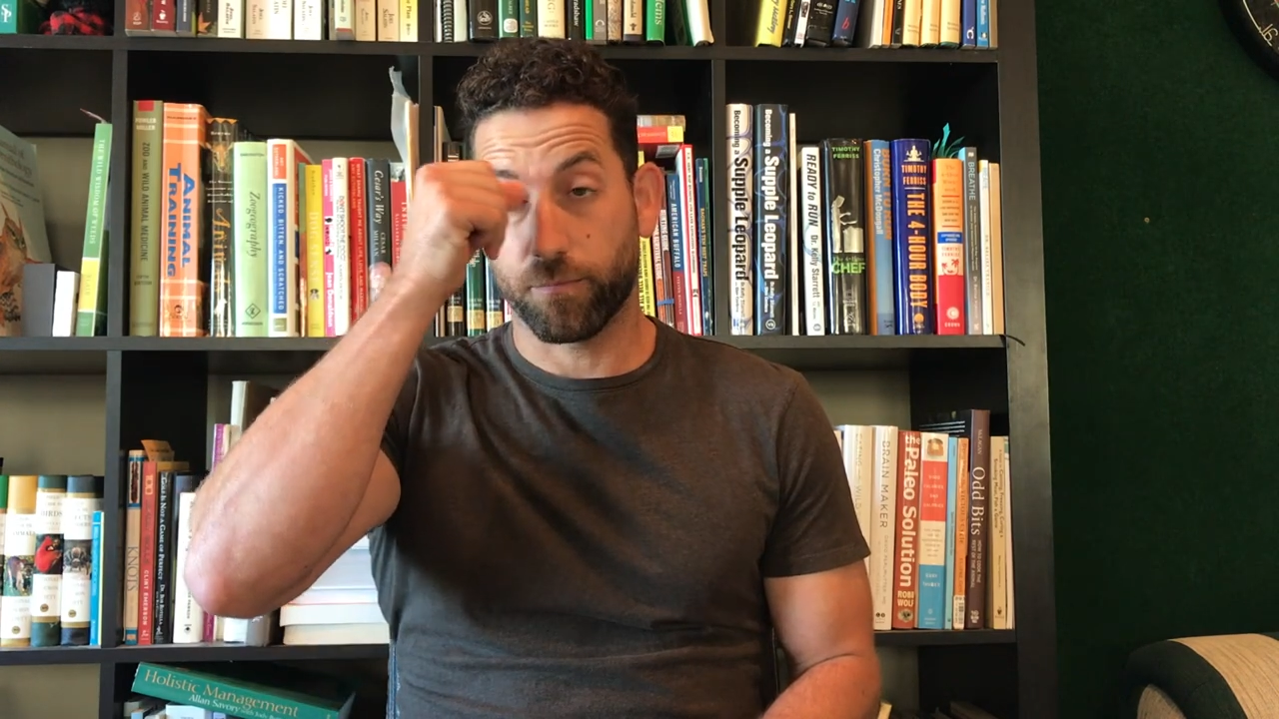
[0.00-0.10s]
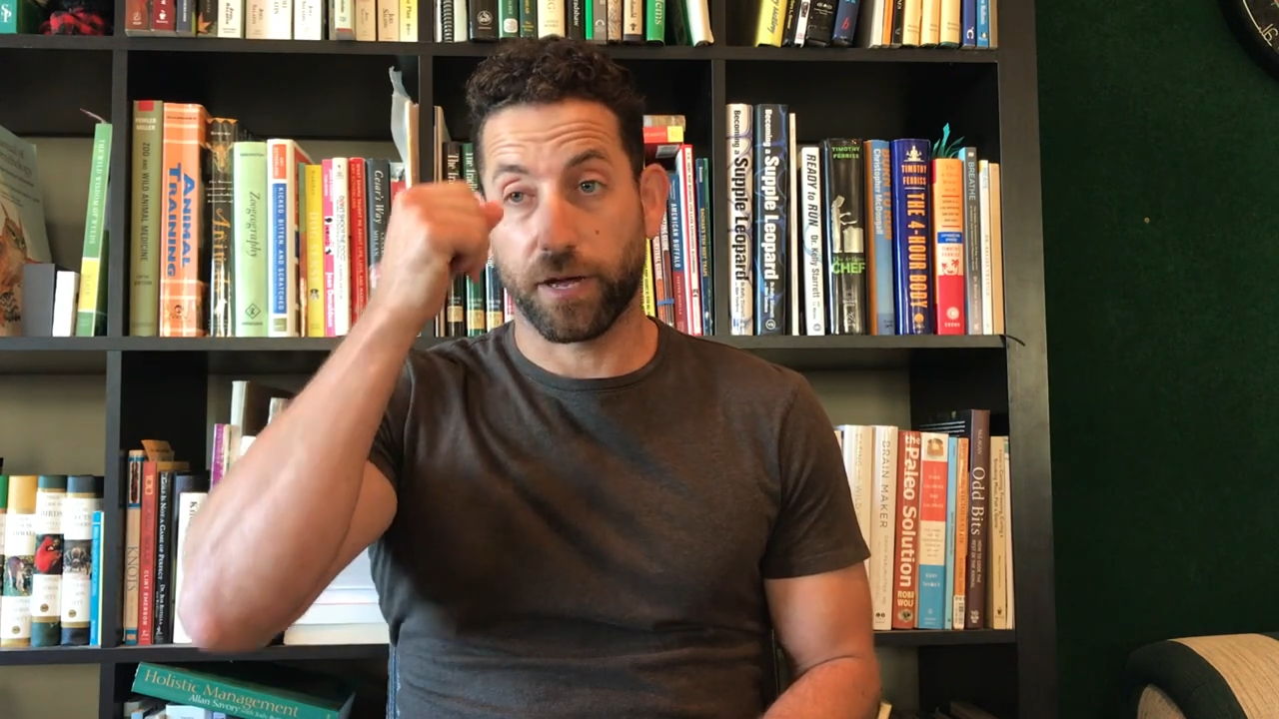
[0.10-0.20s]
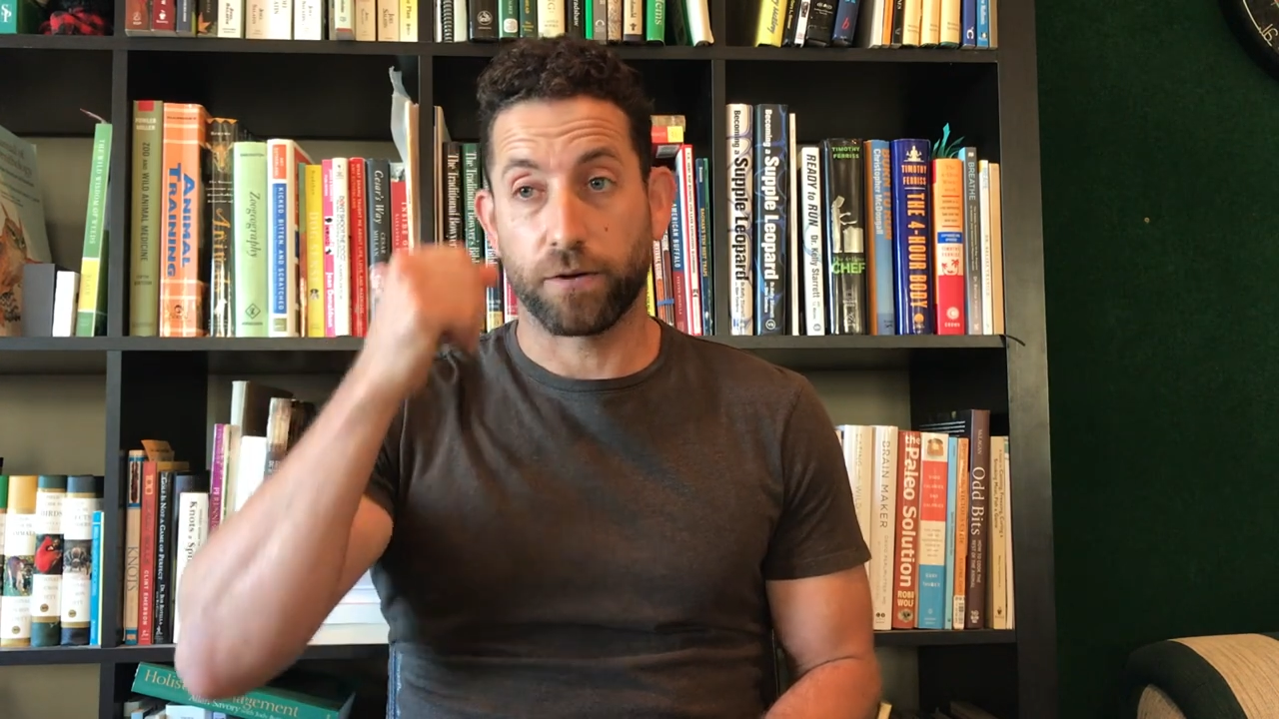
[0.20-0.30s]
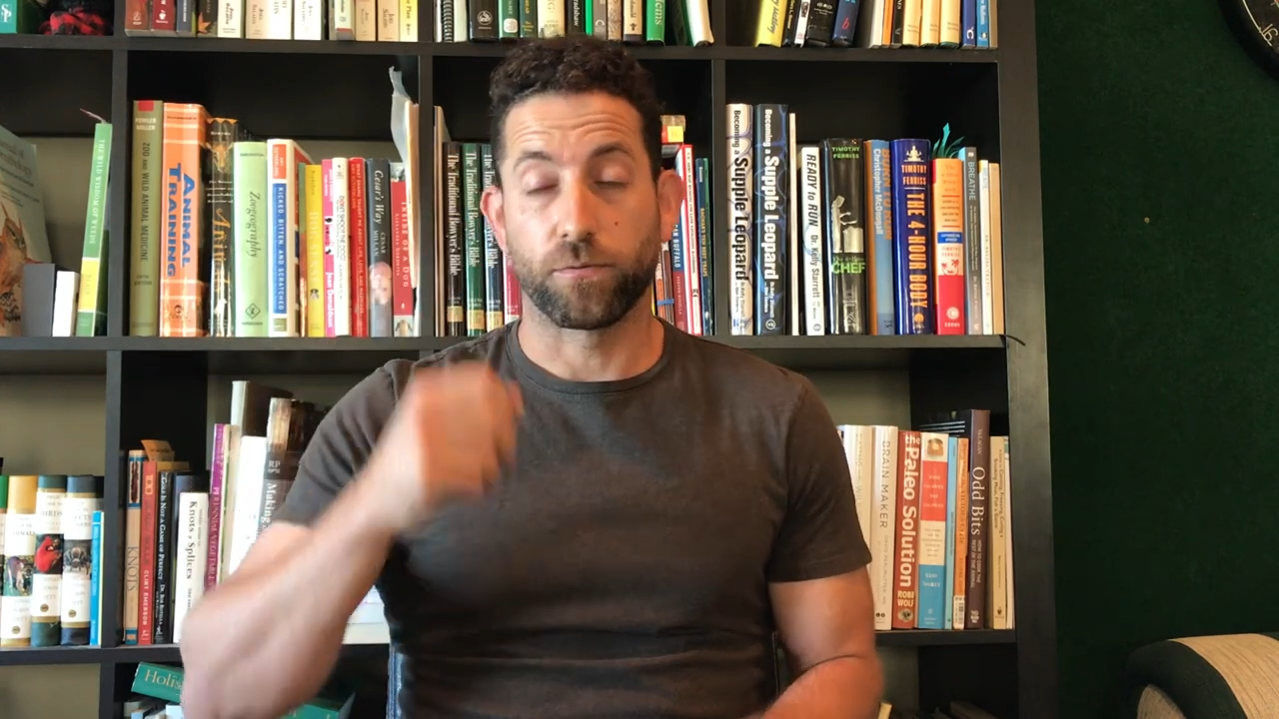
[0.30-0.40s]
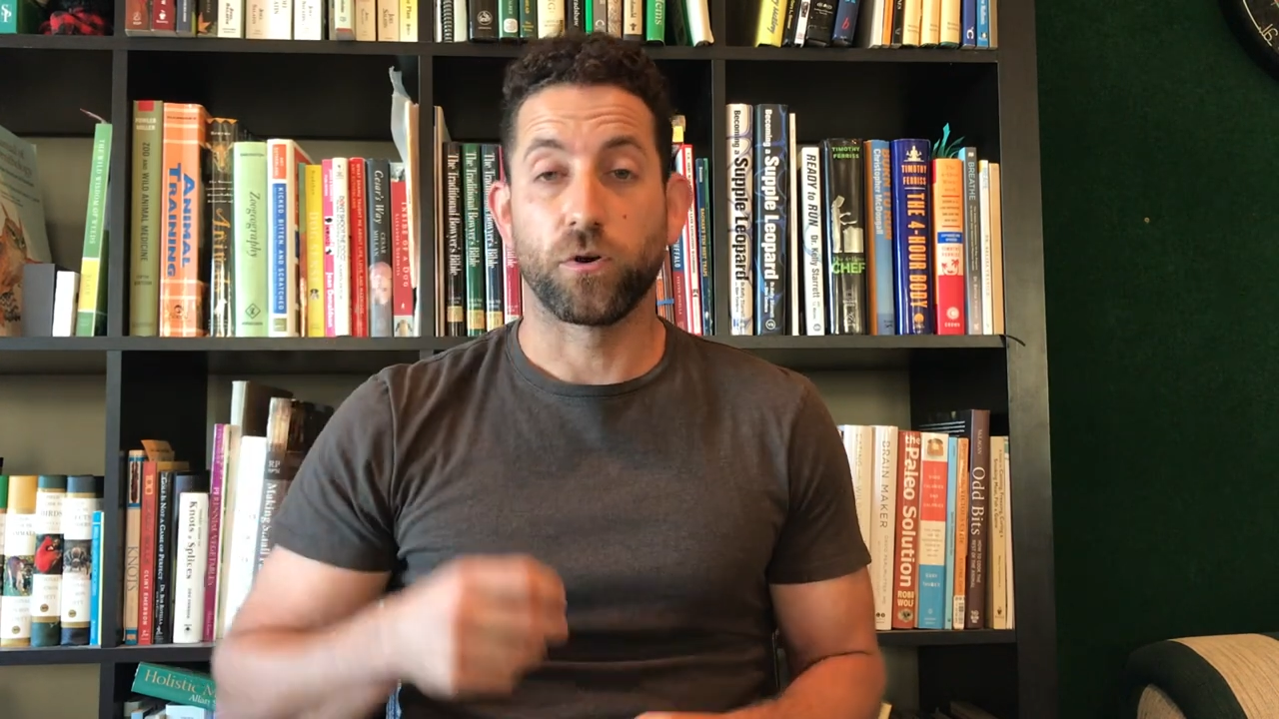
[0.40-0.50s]

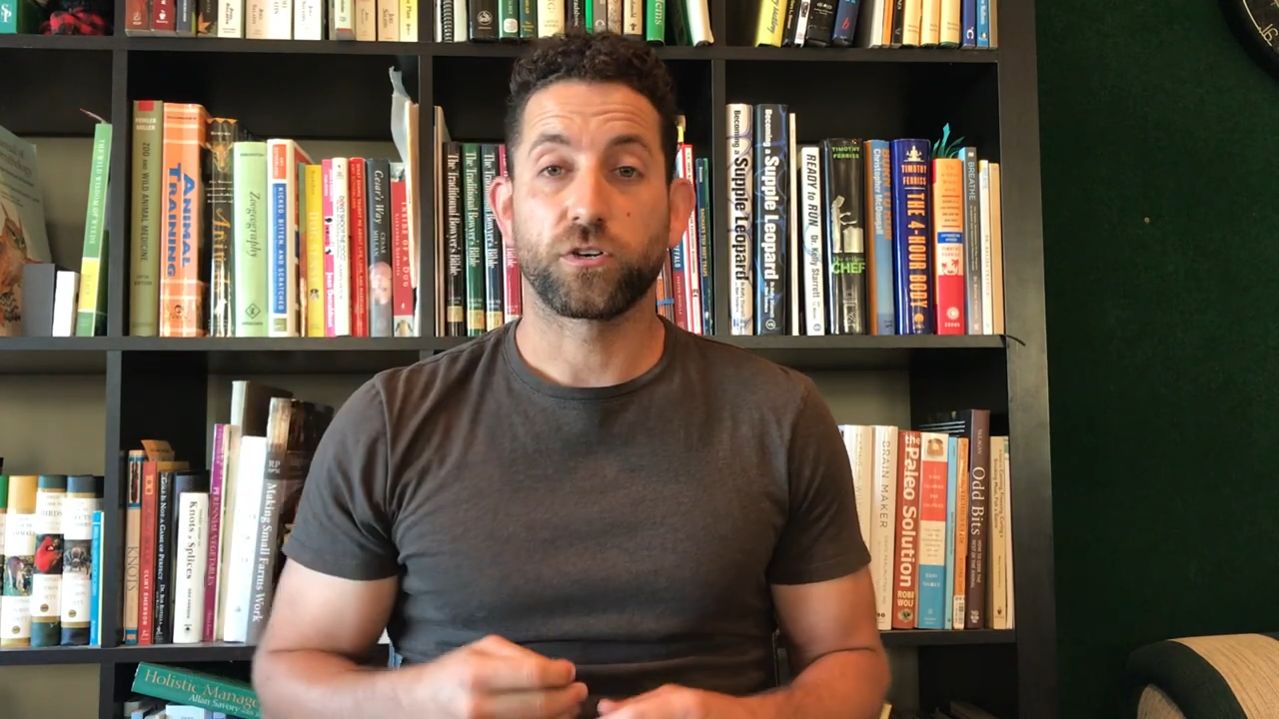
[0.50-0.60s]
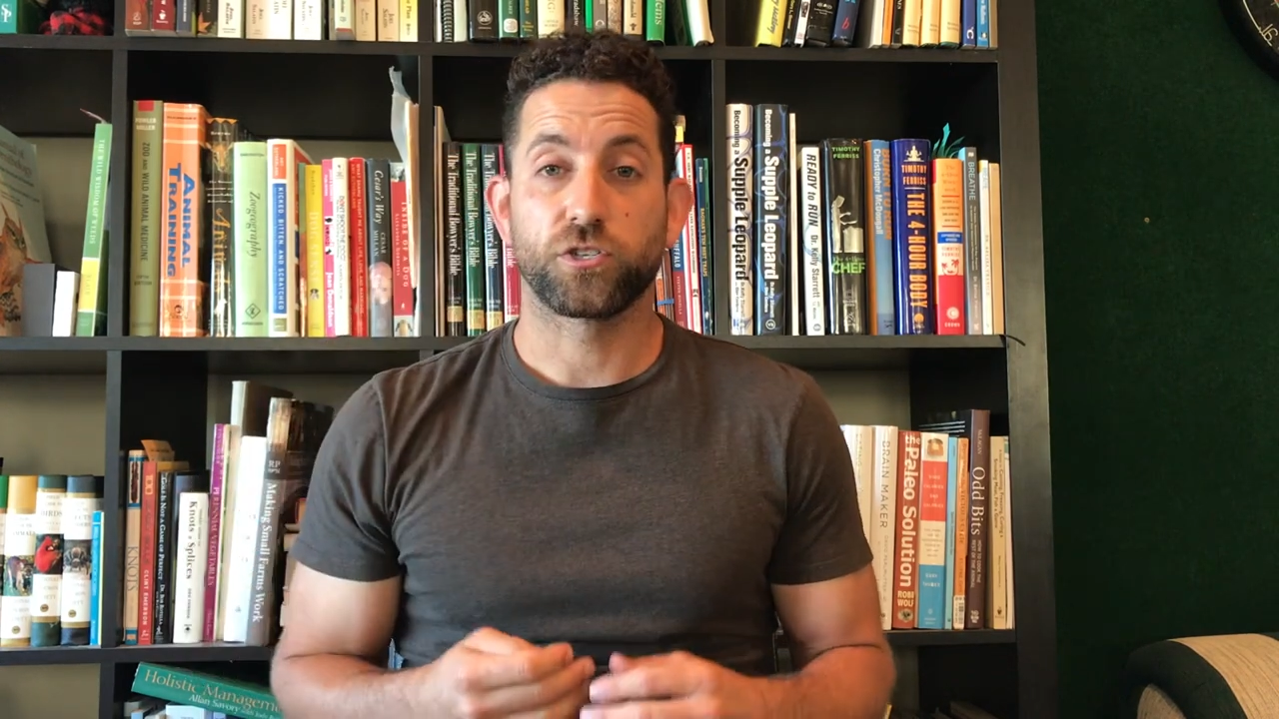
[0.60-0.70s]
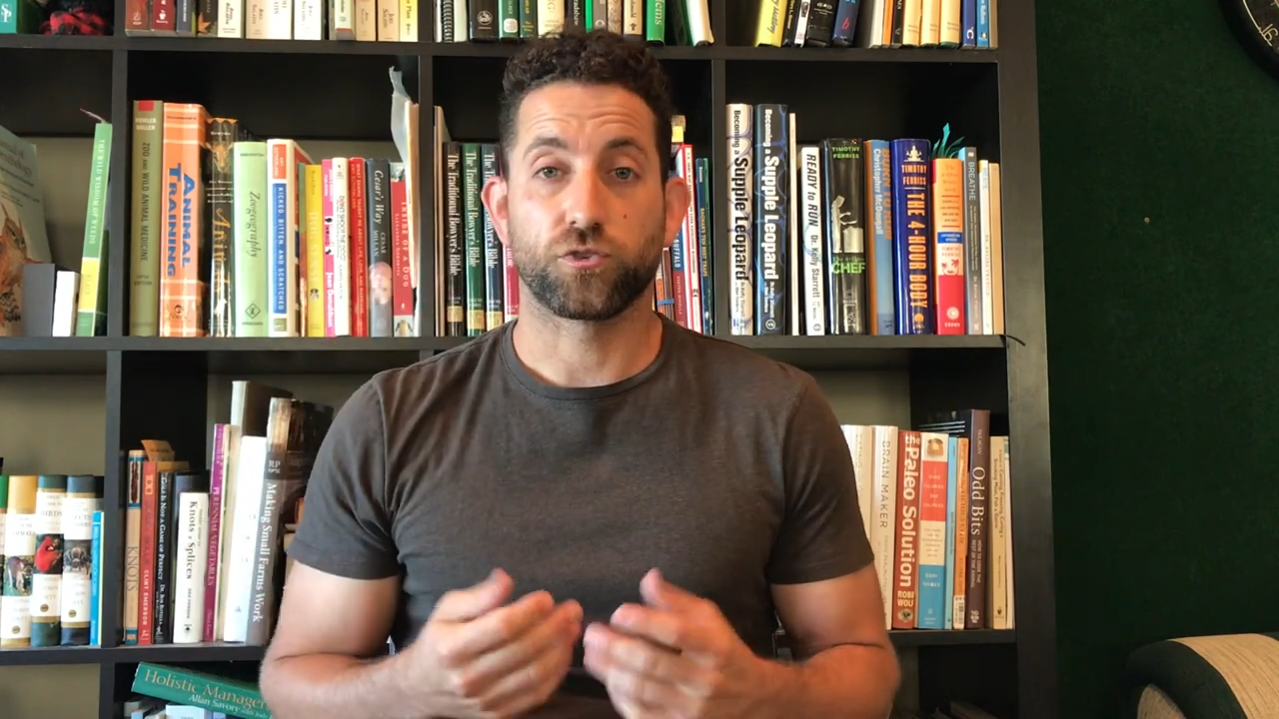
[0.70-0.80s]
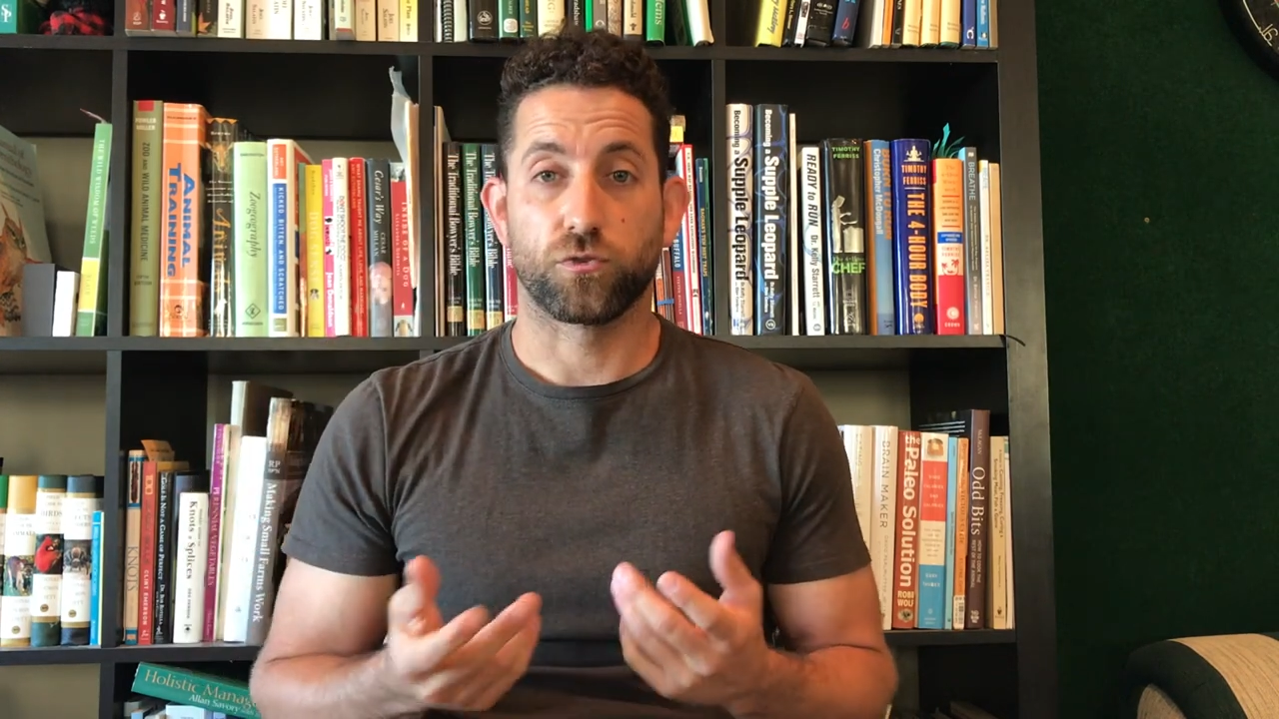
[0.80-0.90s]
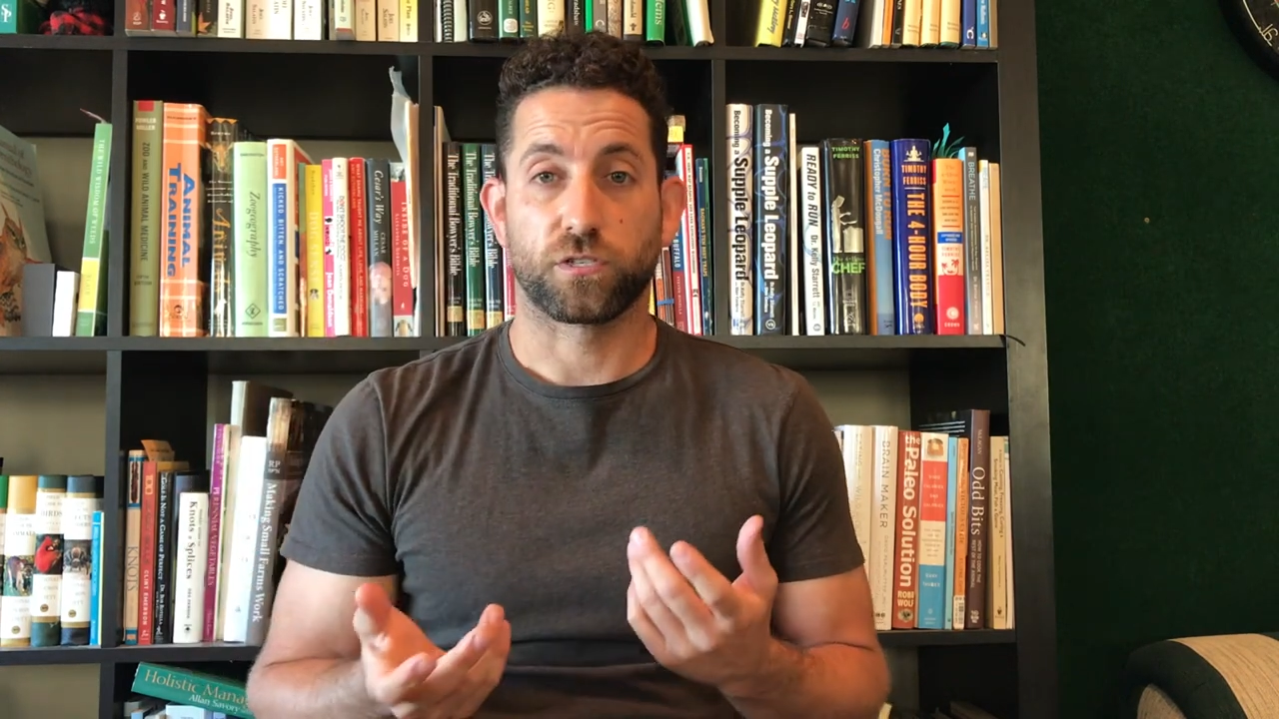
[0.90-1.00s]
my
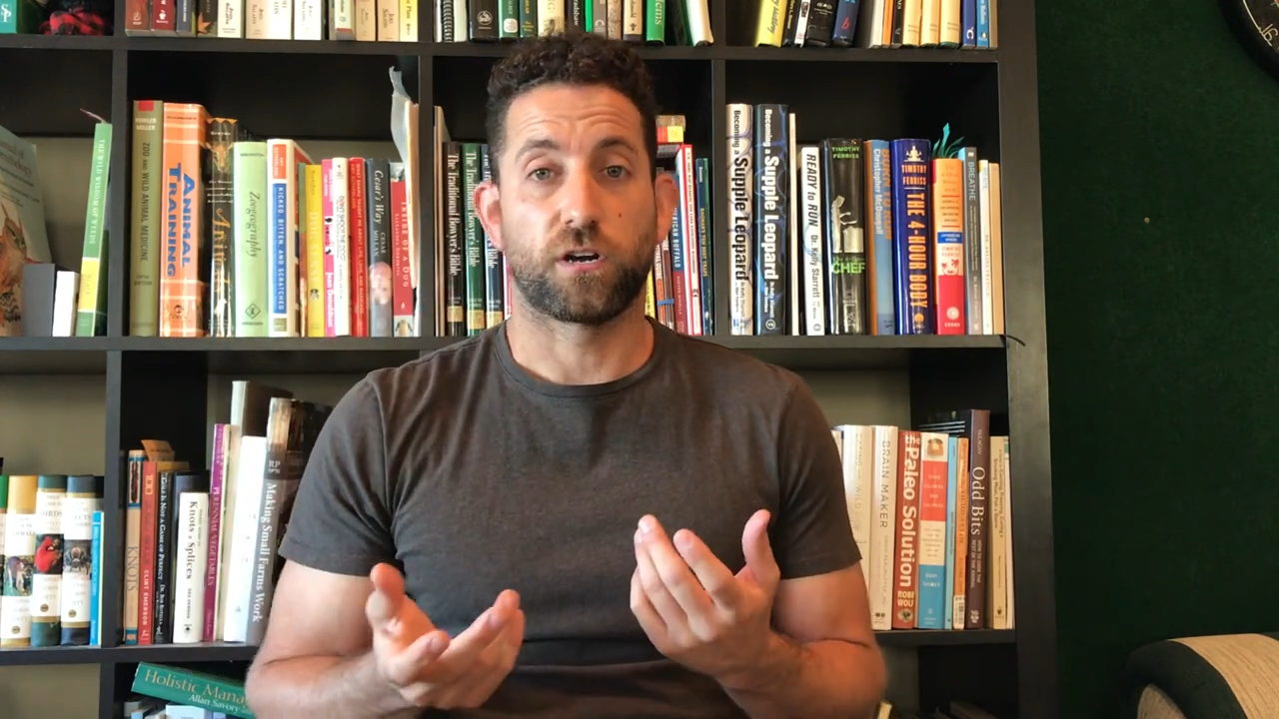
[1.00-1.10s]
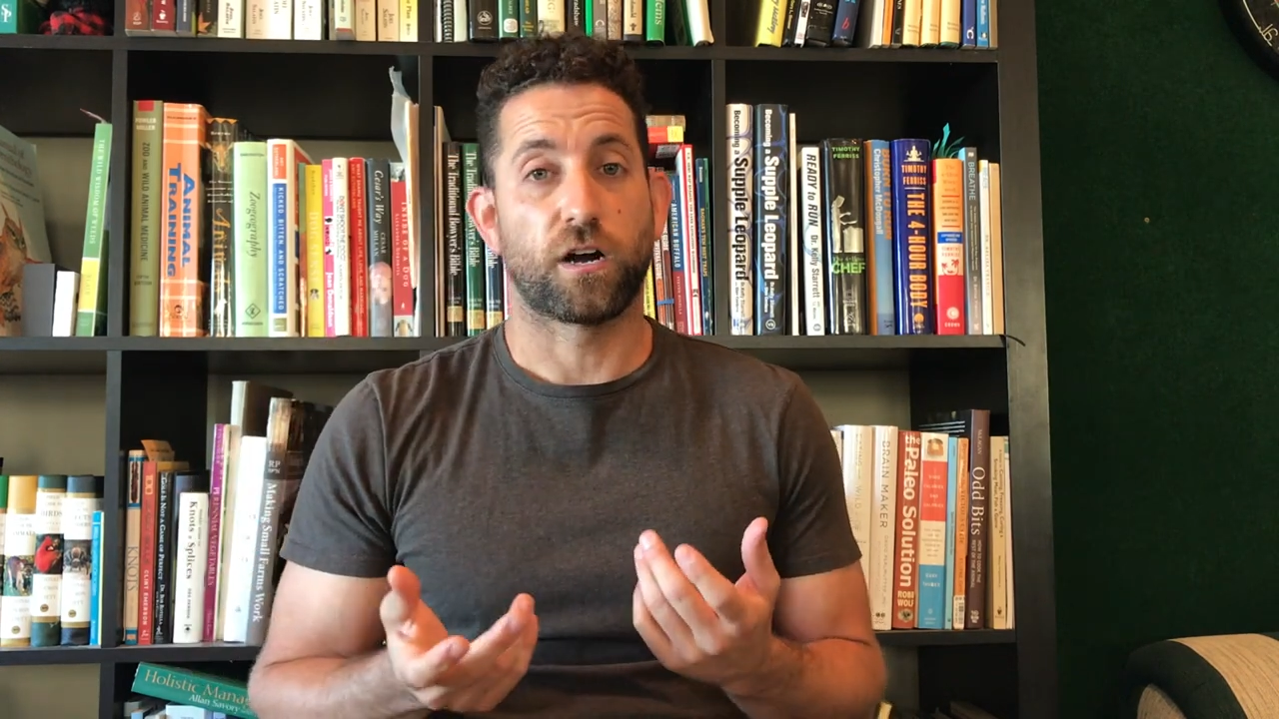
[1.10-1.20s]
remote-controlled